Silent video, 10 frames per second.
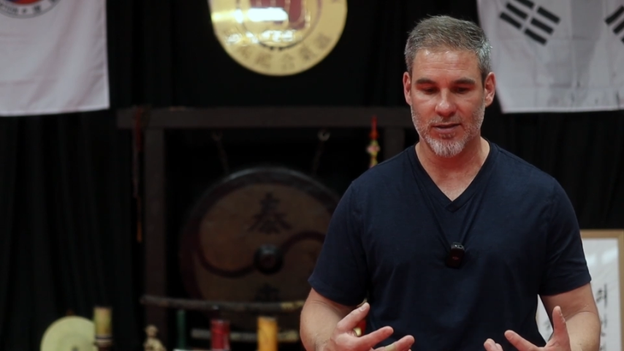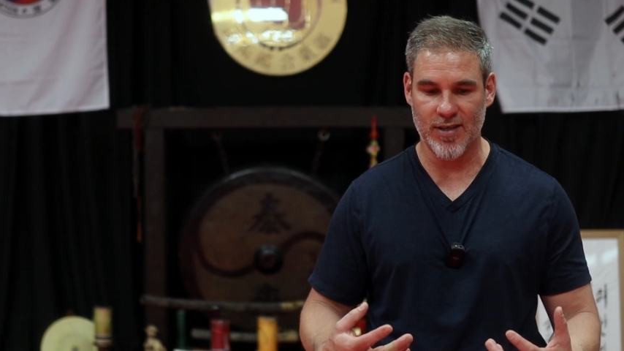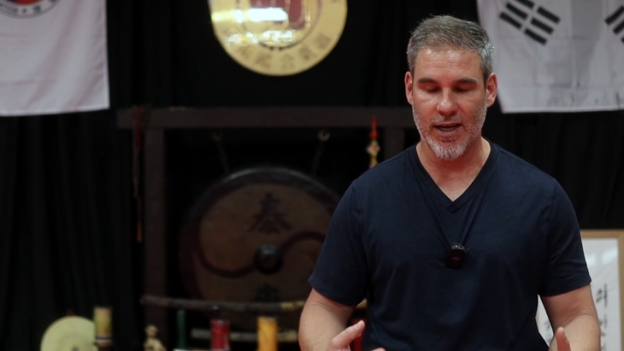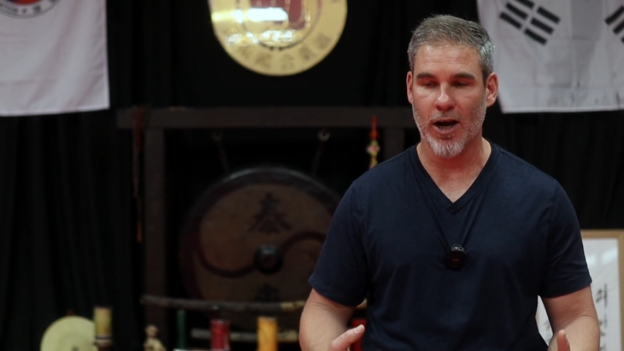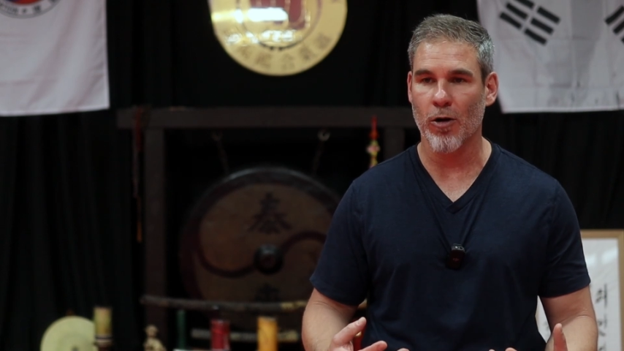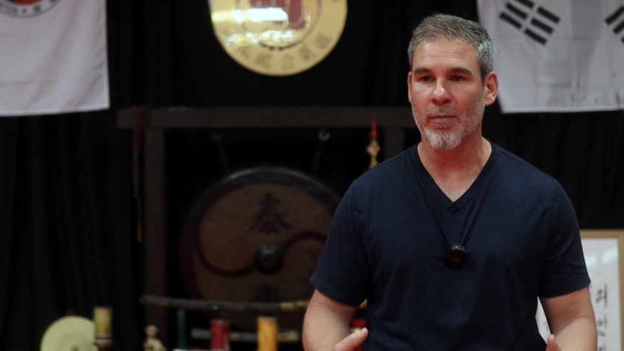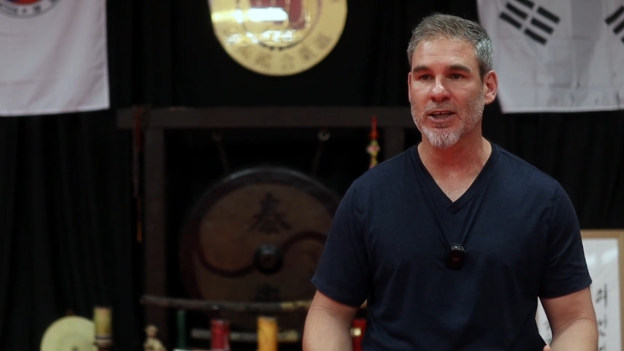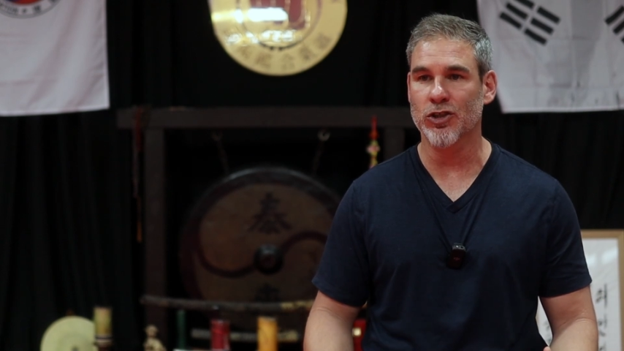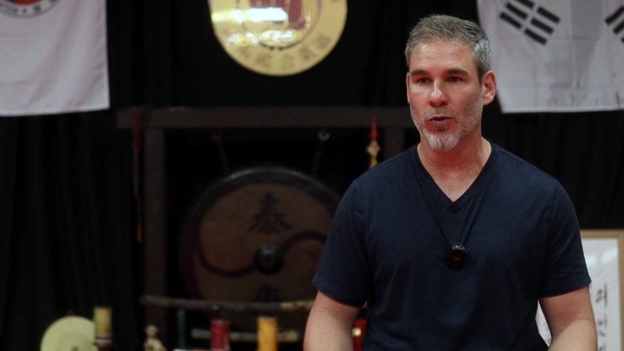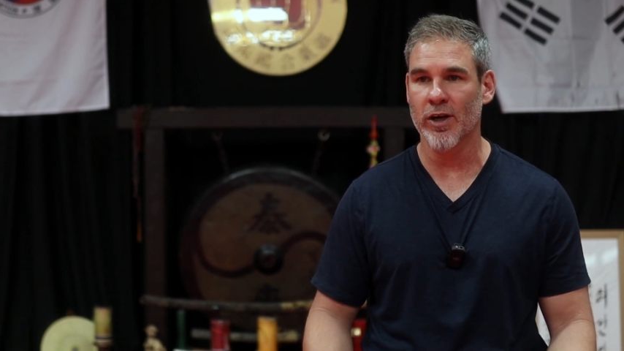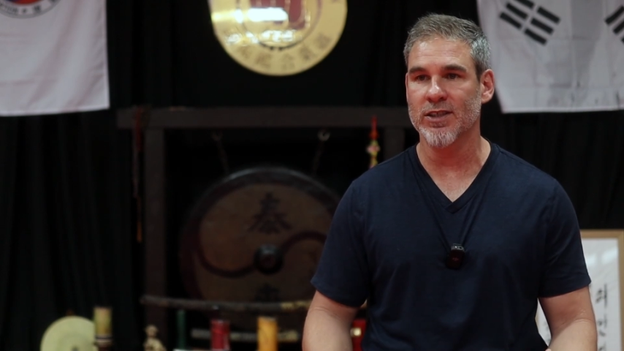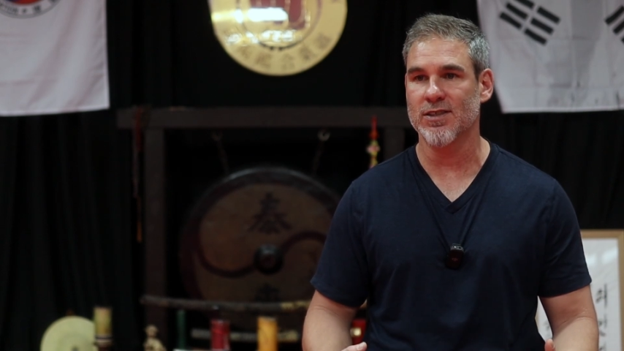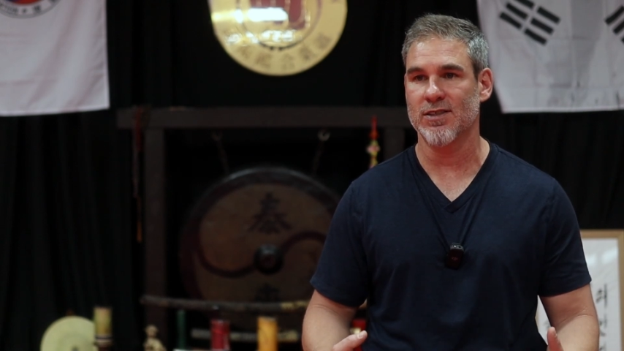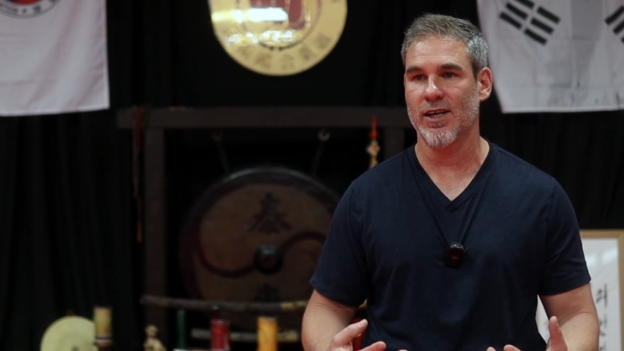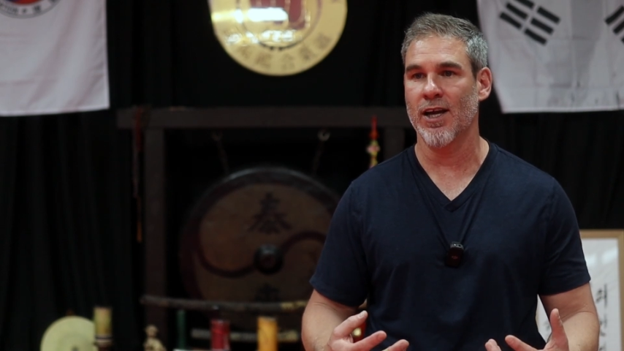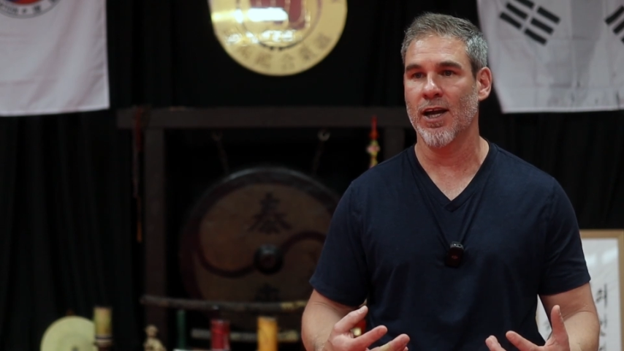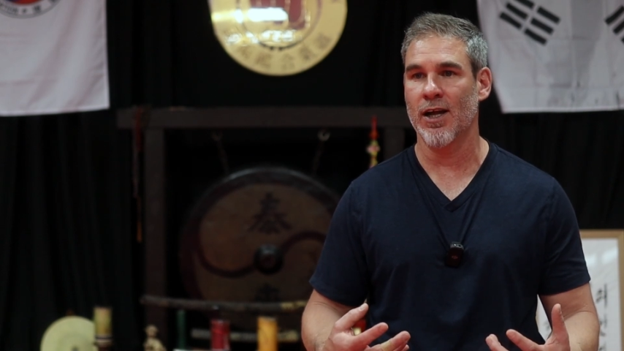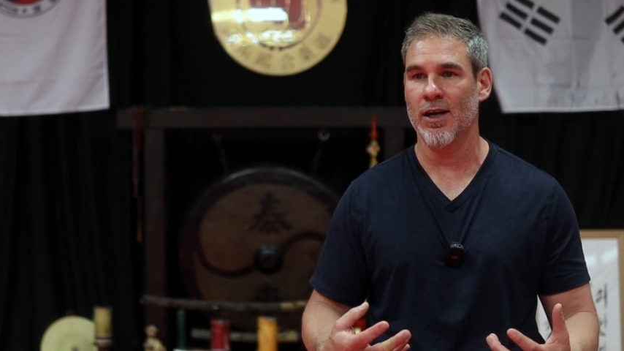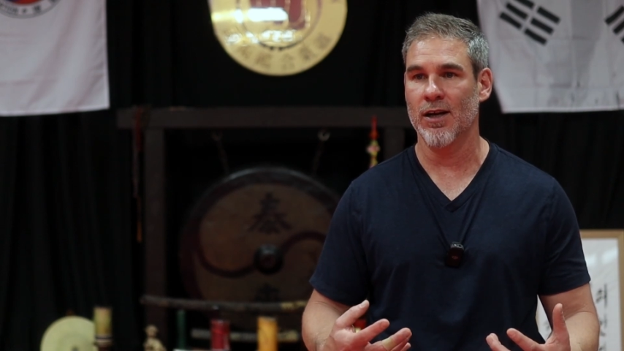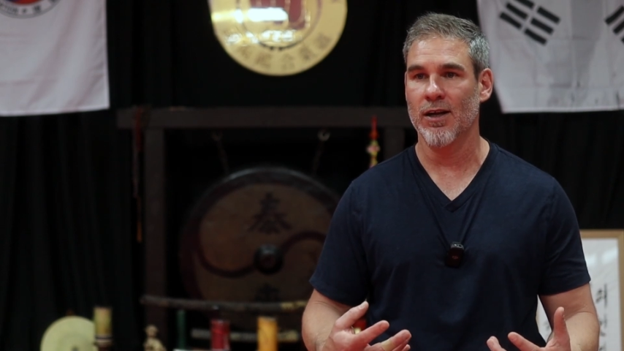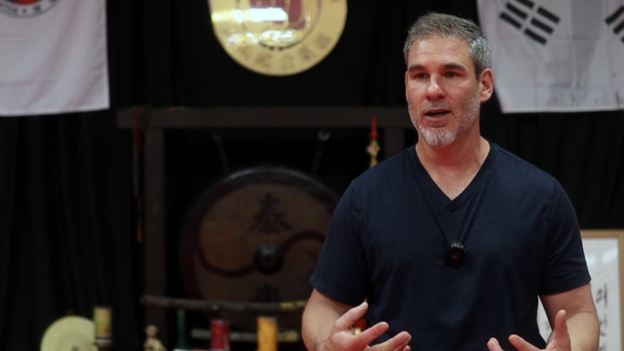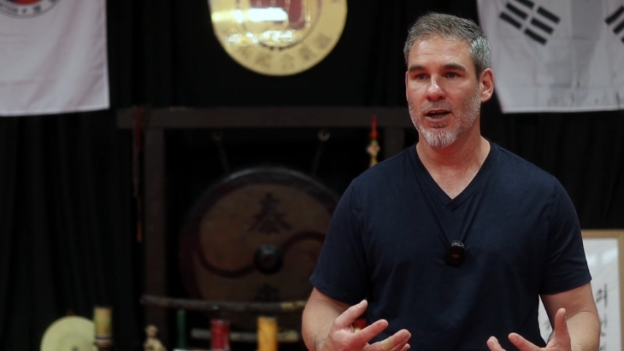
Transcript: take care of my joints and